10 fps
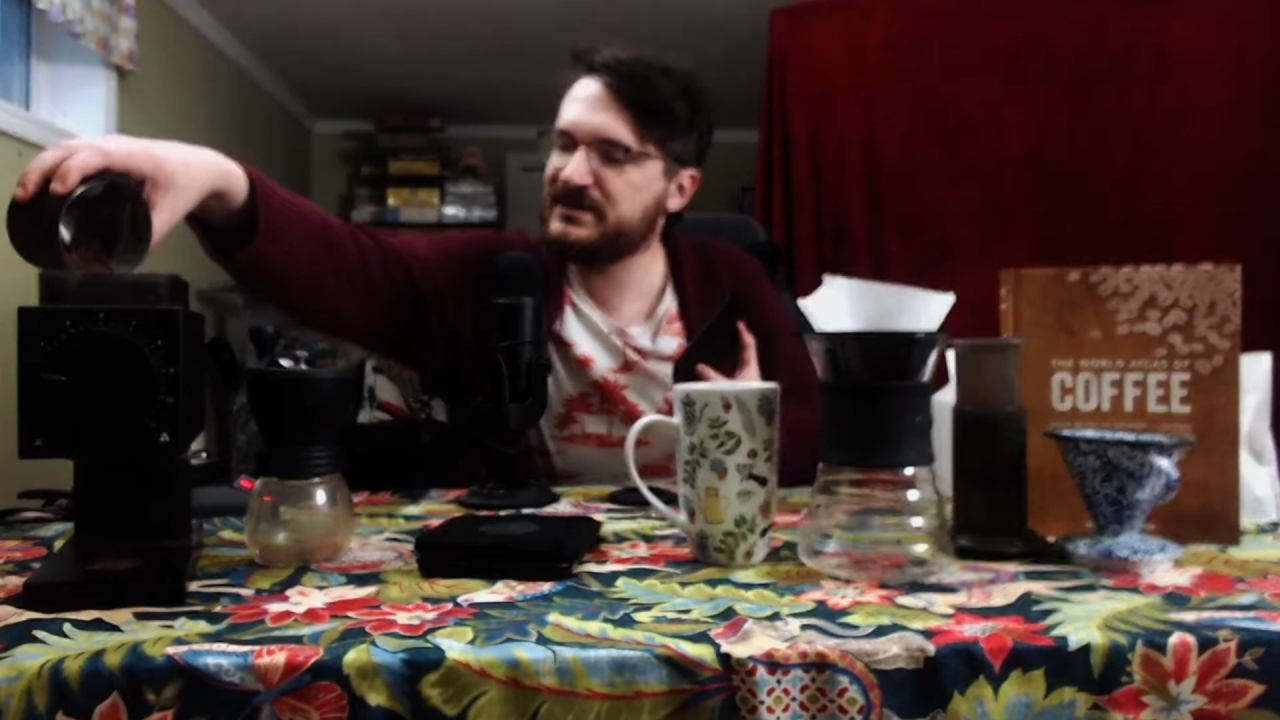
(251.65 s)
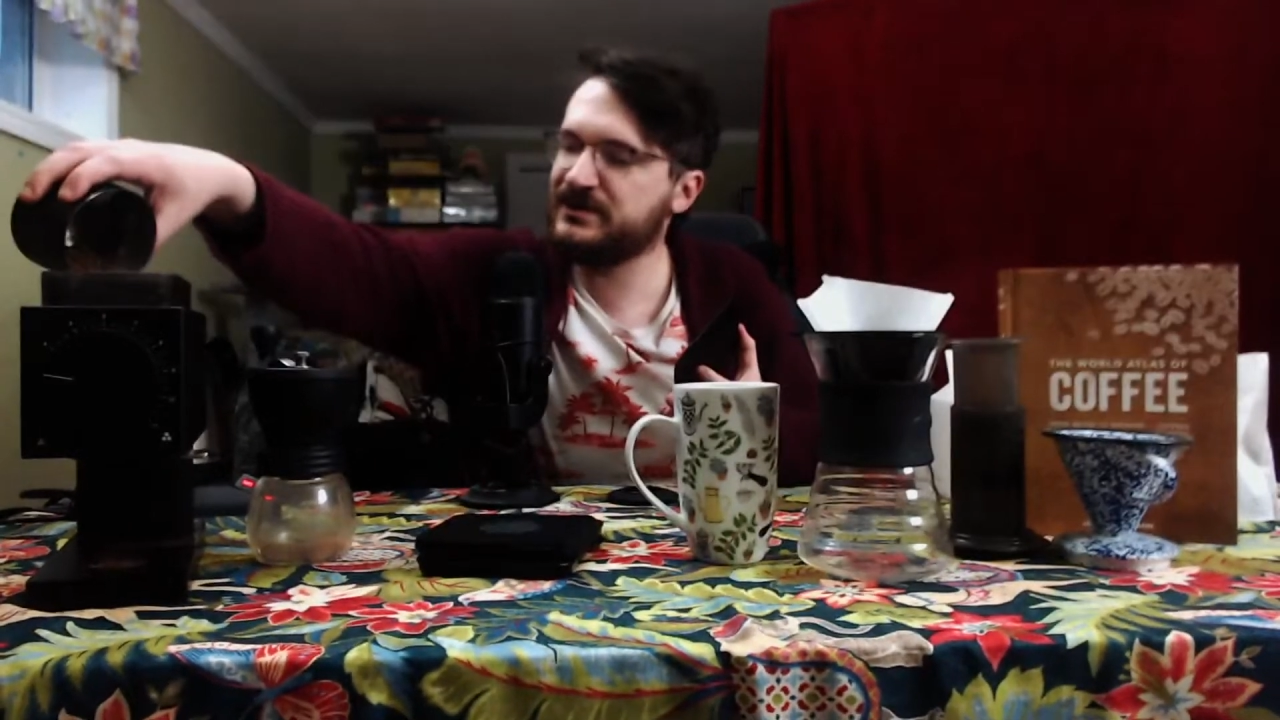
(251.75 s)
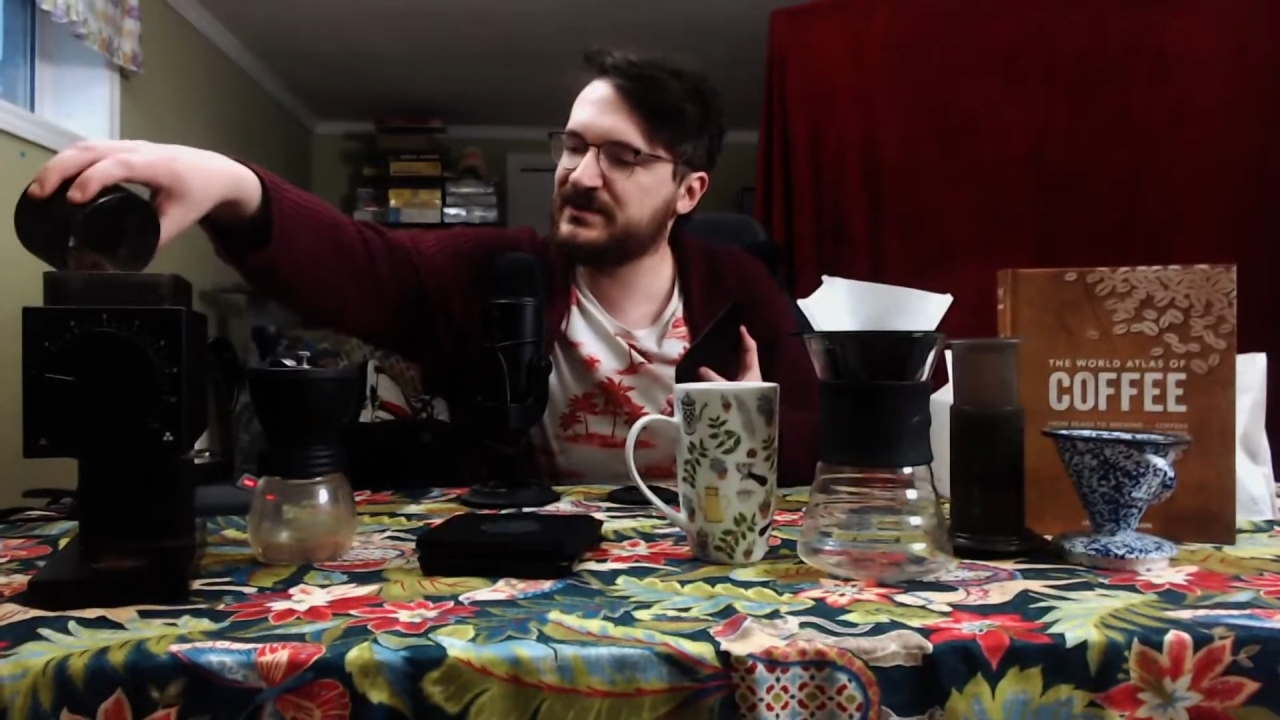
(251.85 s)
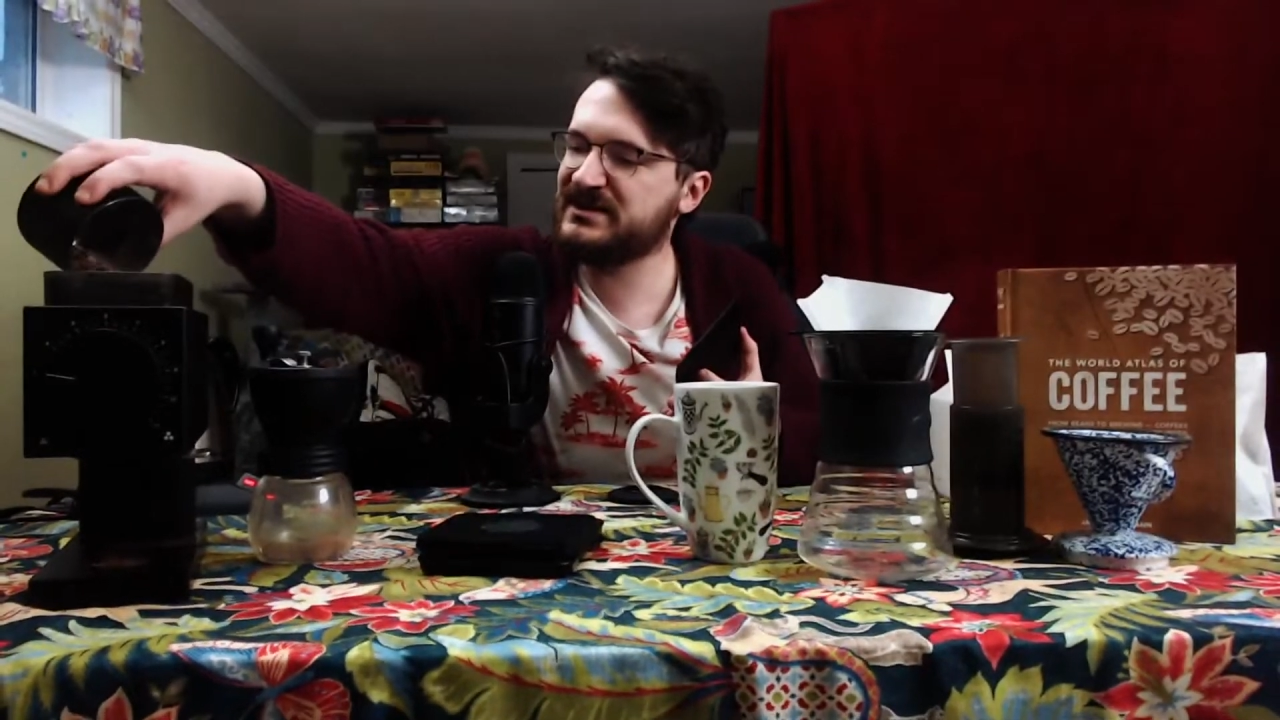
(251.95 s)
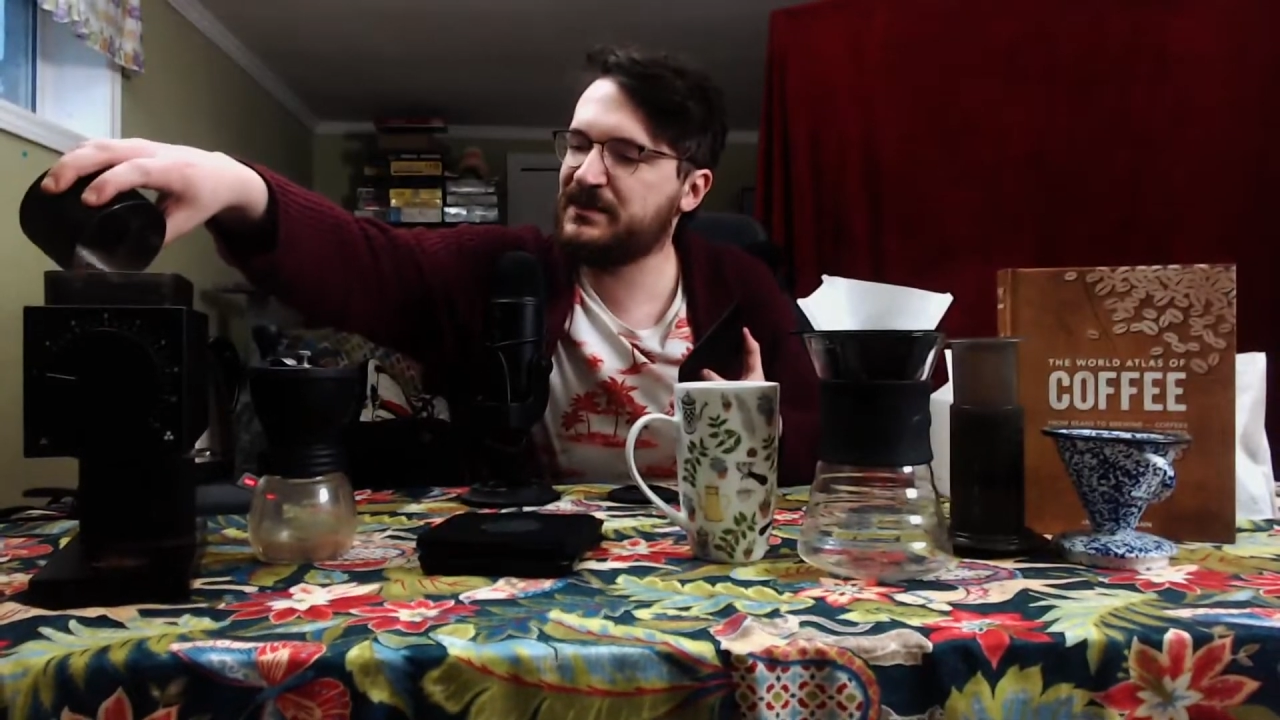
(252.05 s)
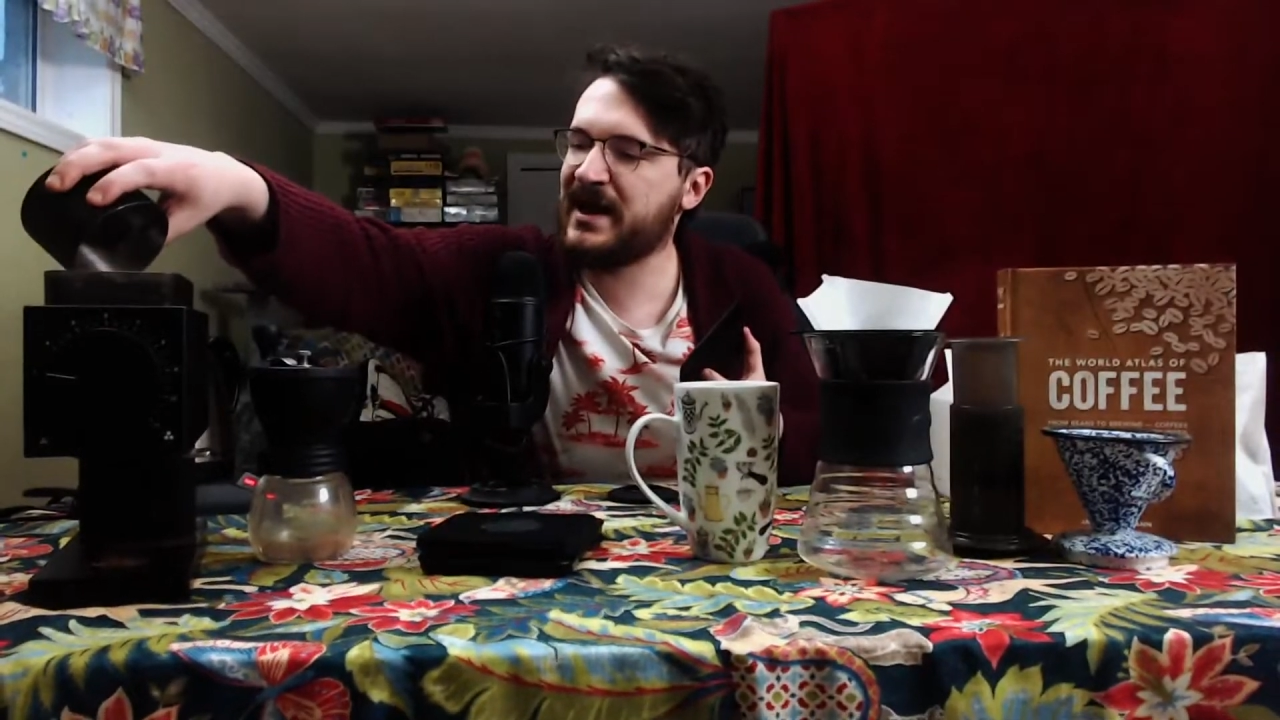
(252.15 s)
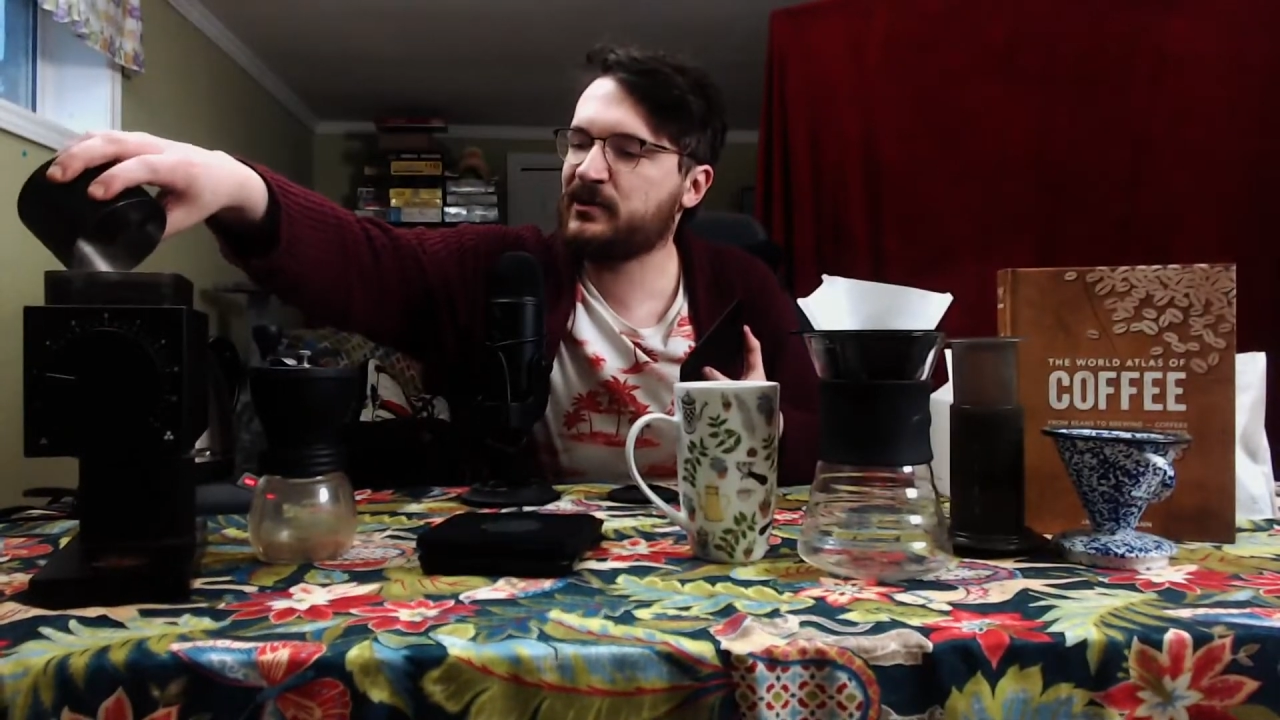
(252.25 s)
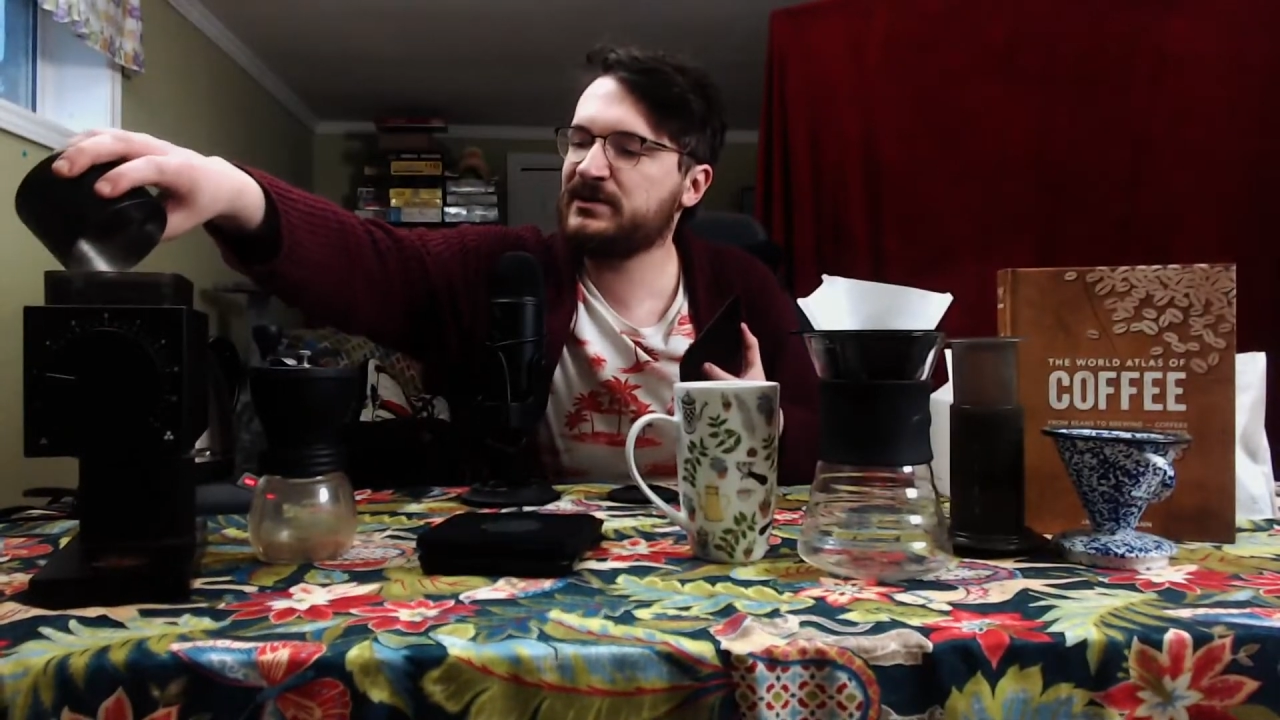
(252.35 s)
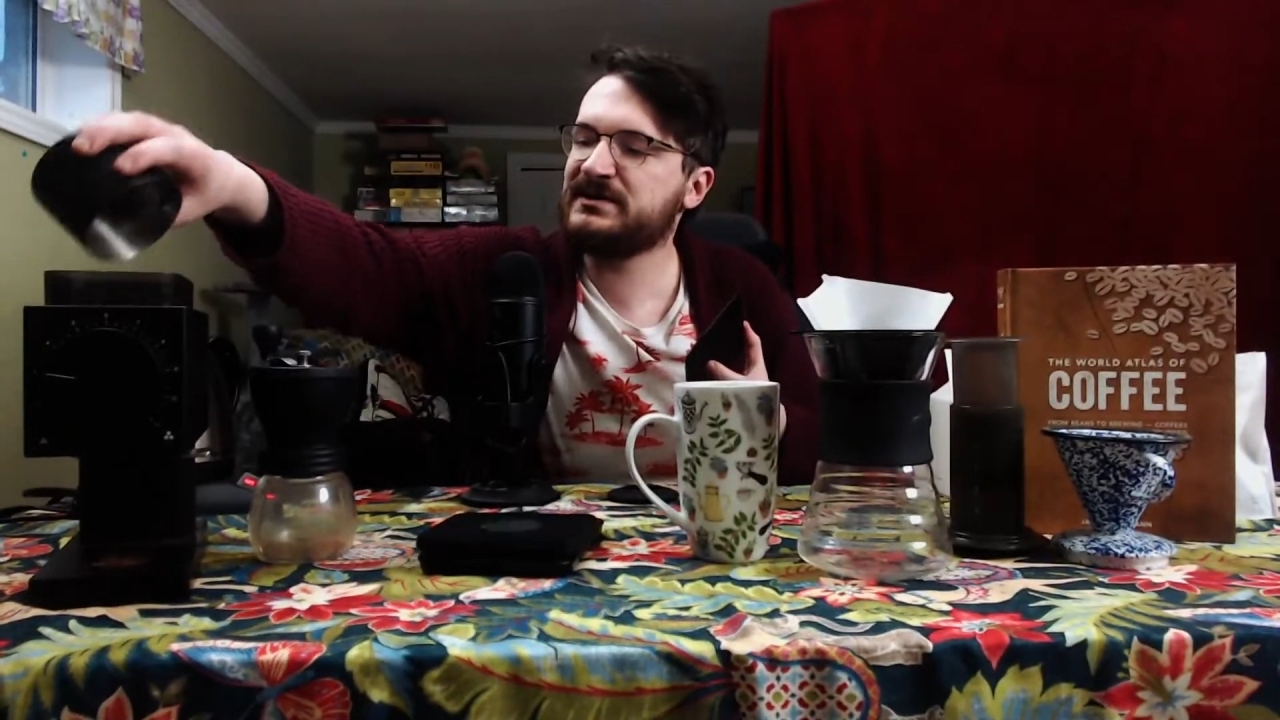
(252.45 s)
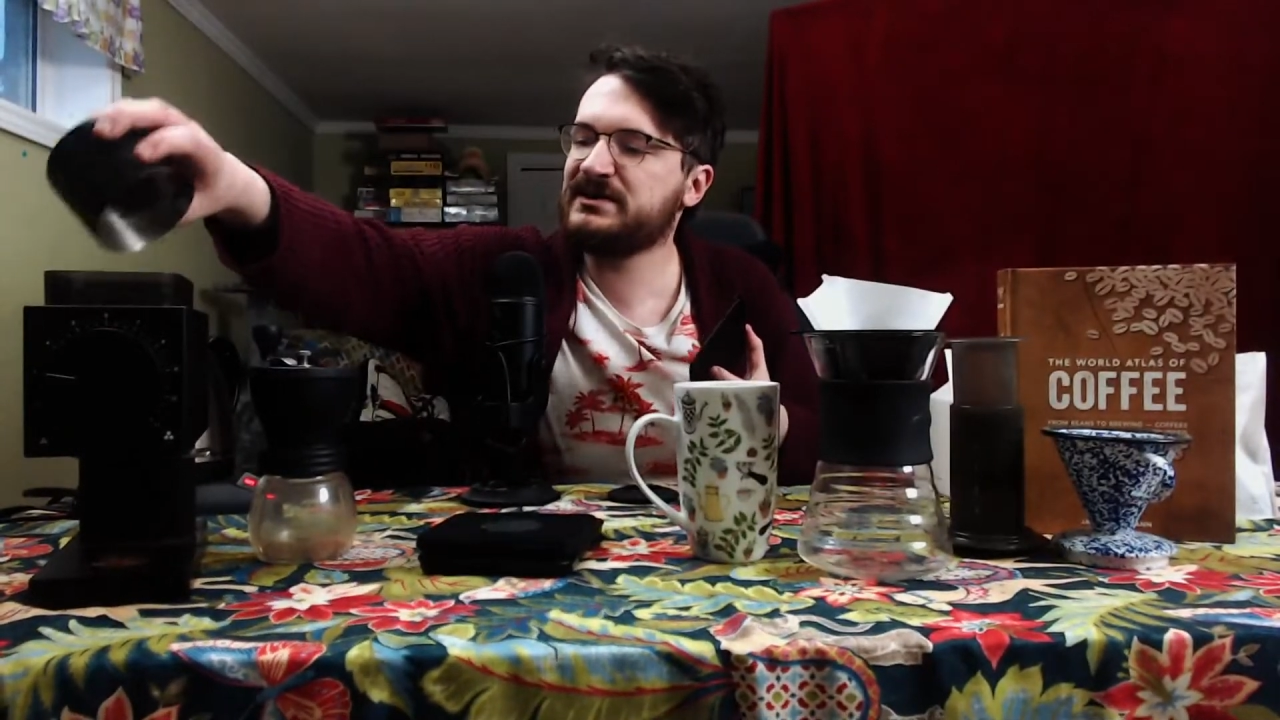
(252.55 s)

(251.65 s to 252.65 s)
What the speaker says: do this backwards,